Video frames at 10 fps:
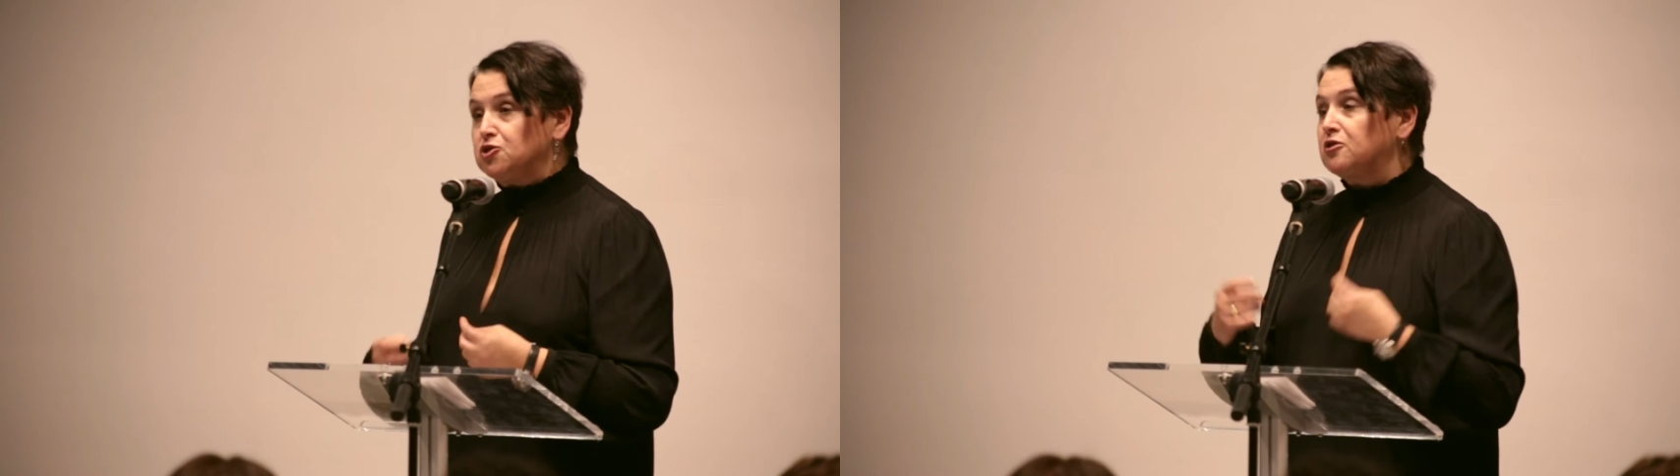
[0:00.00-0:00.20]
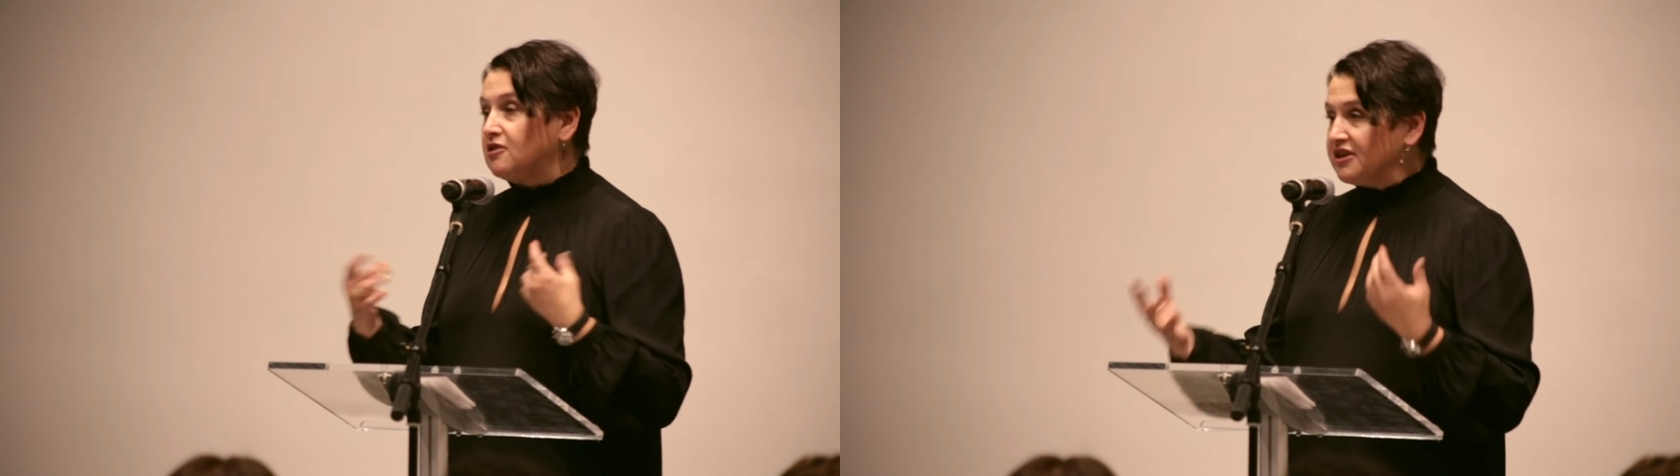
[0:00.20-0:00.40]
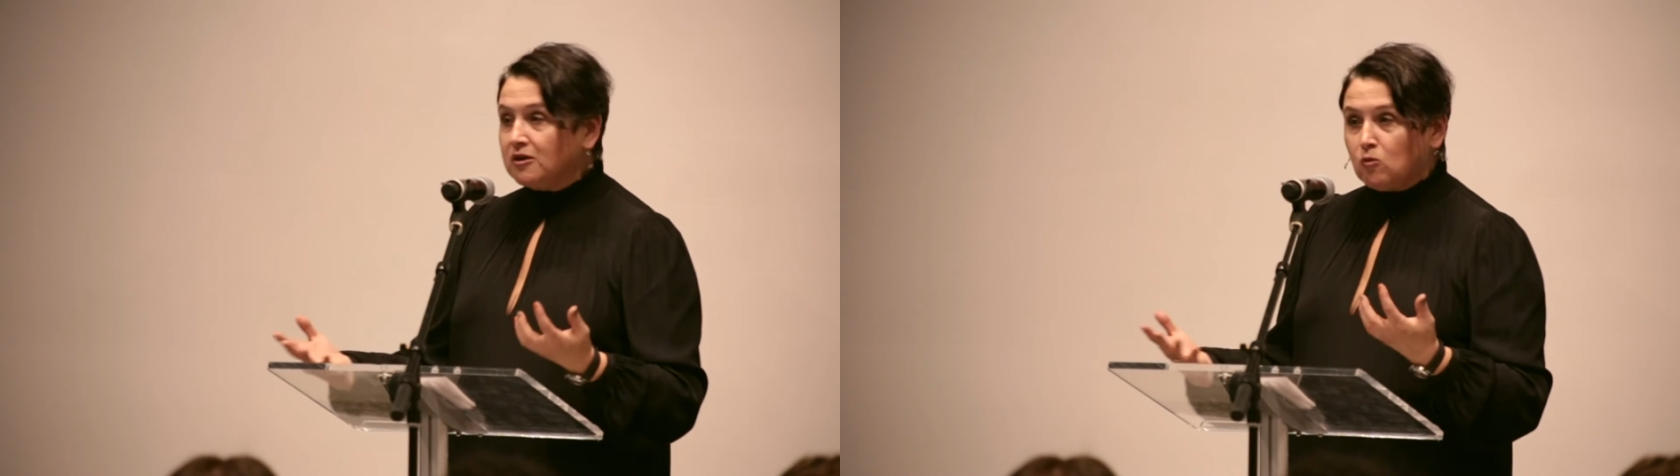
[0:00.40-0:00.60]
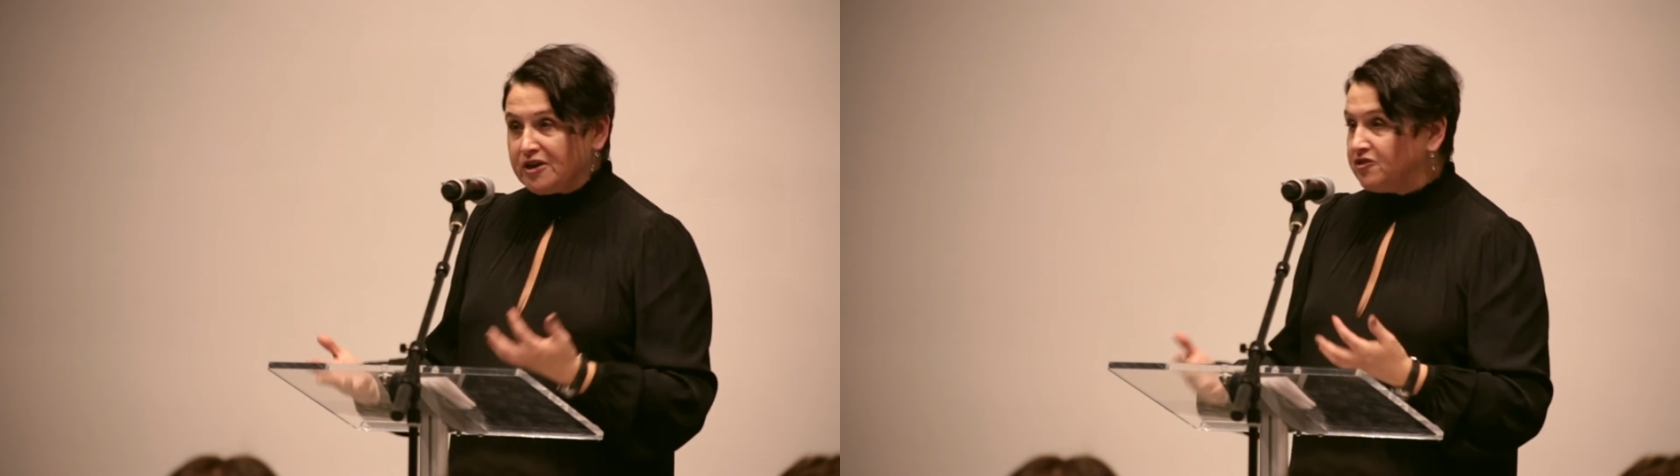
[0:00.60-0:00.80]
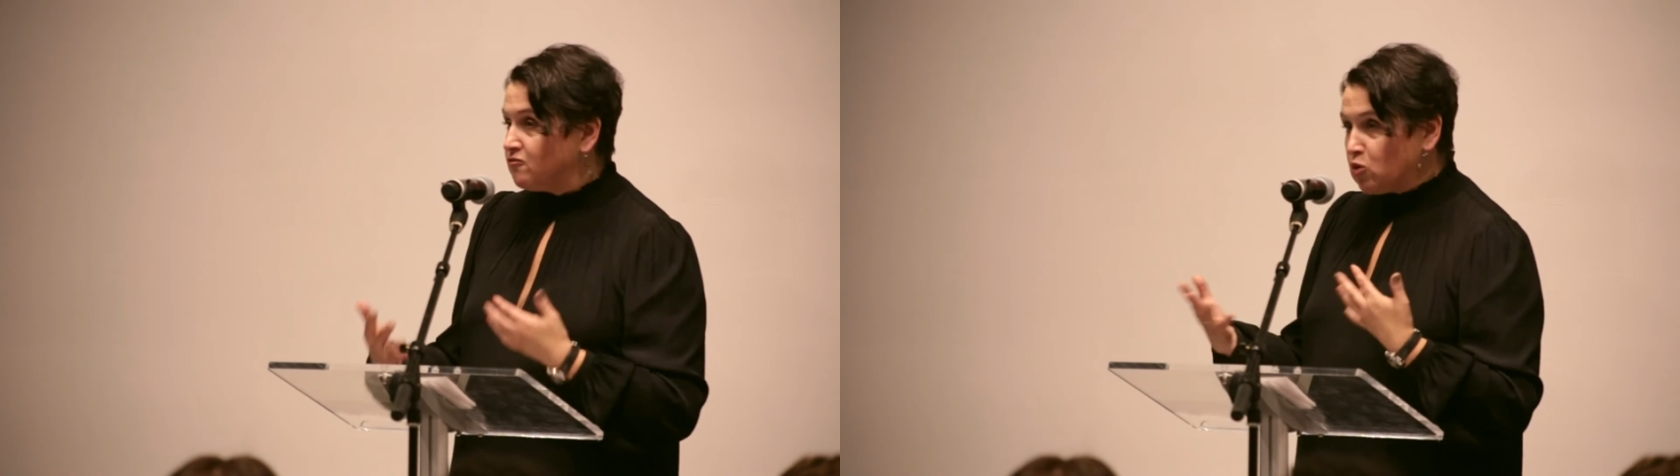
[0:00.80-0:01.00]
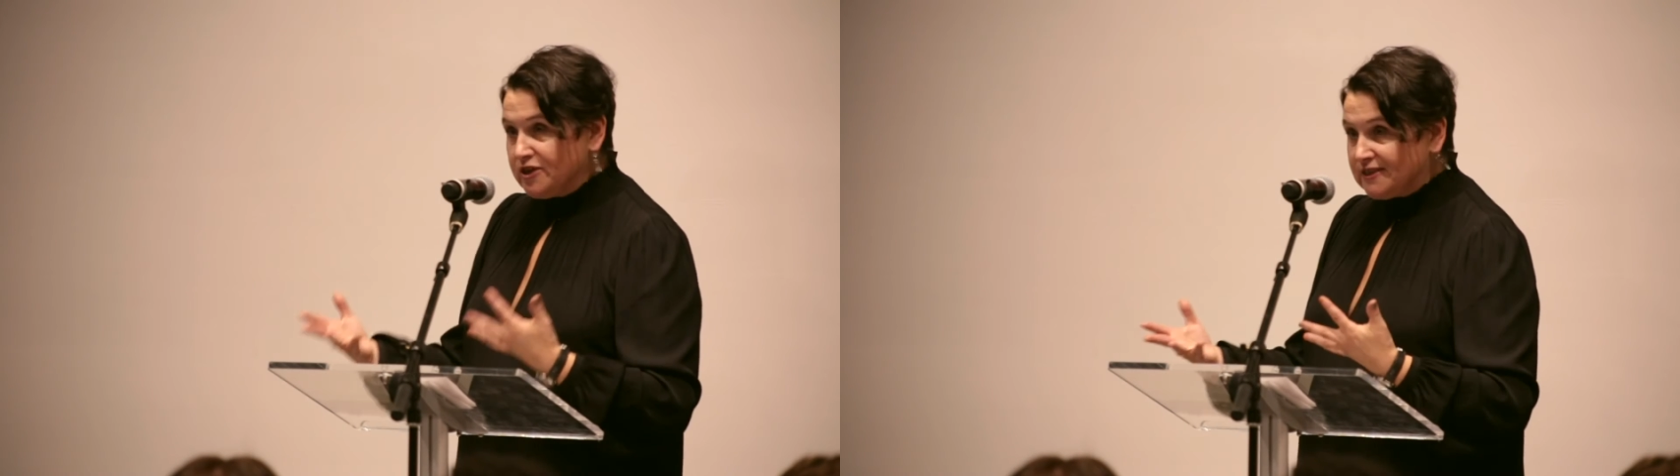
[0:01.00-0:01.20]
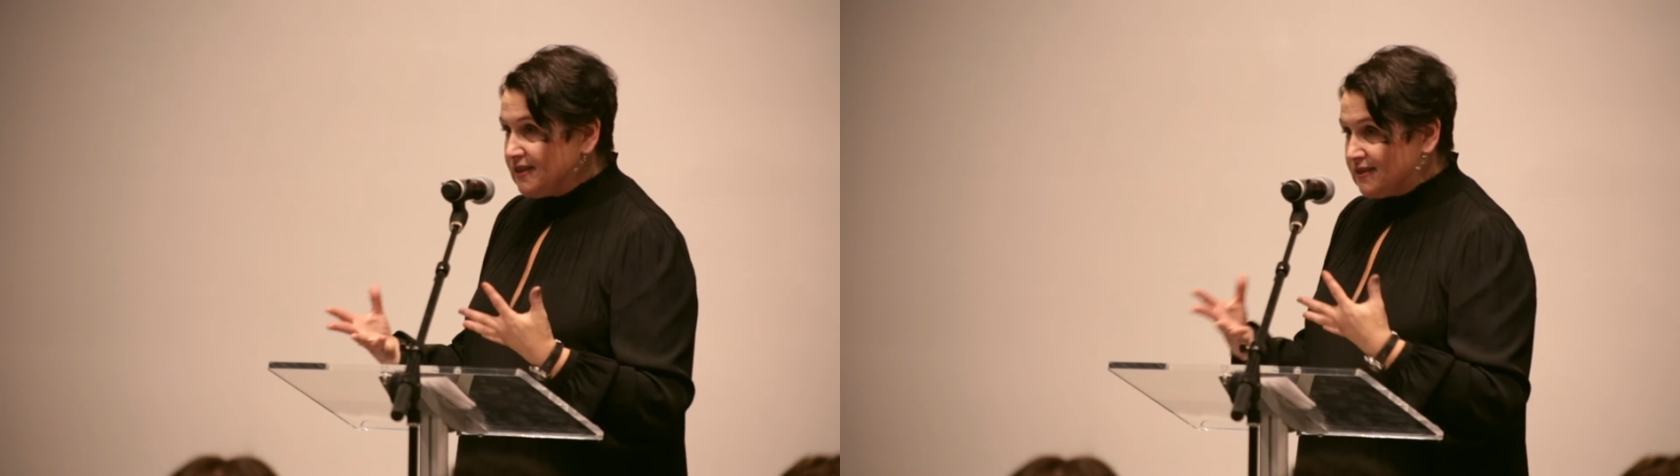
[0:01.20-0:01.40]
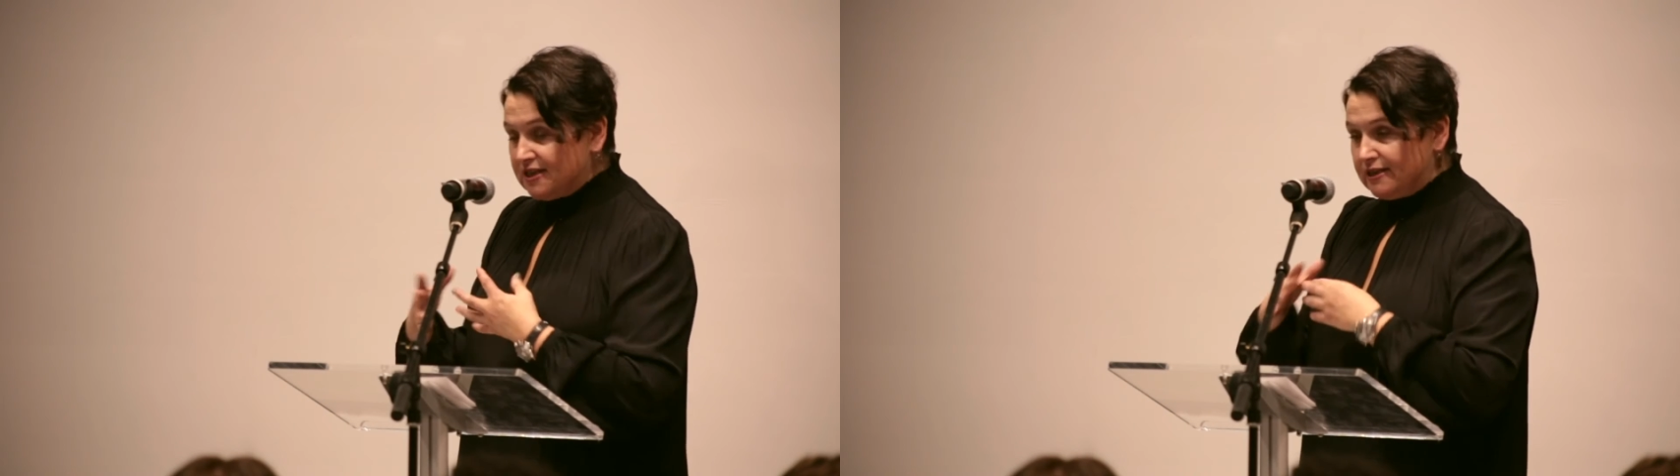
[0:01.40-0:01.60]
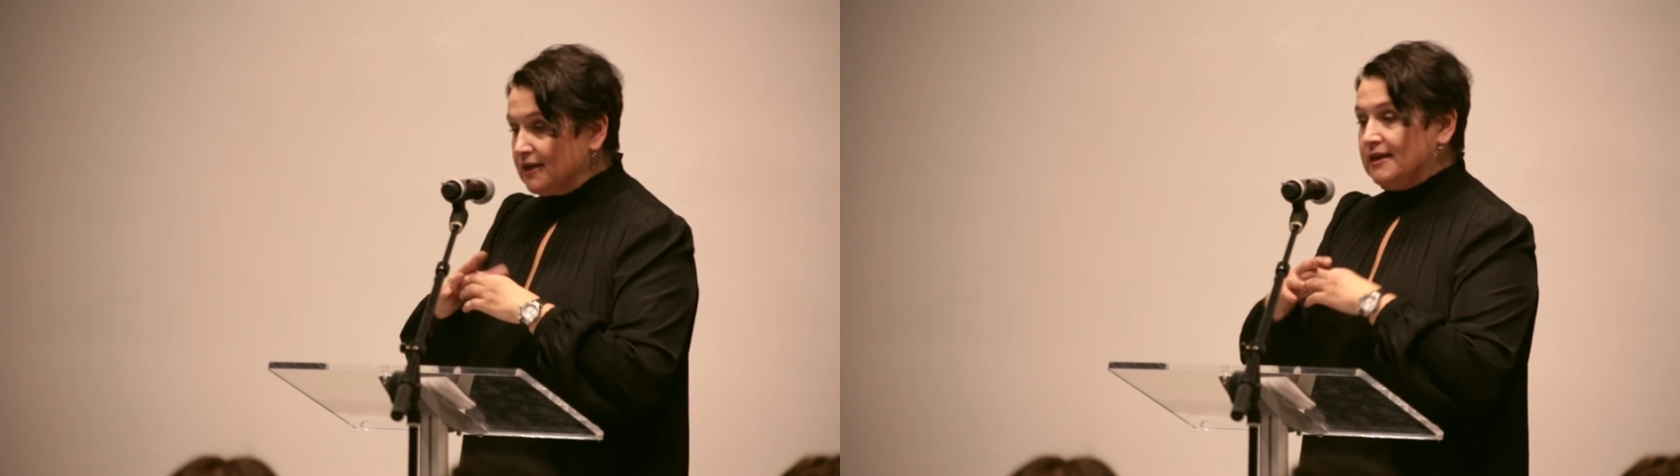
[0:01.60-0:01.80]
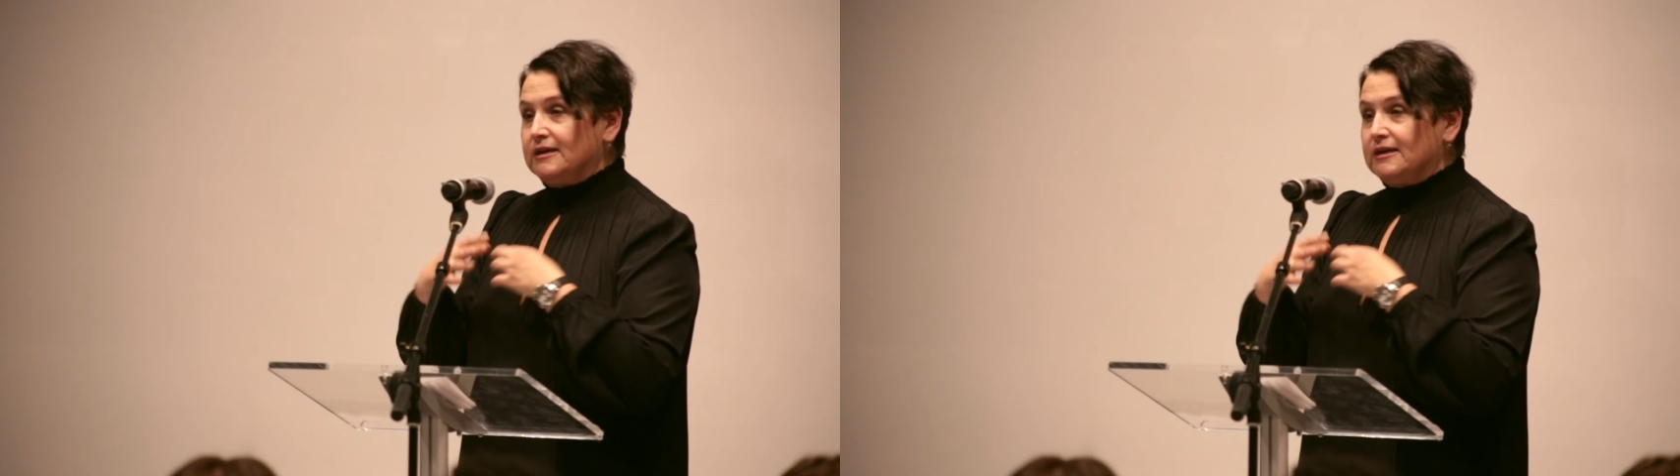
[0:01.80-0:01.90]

to clear away the voices that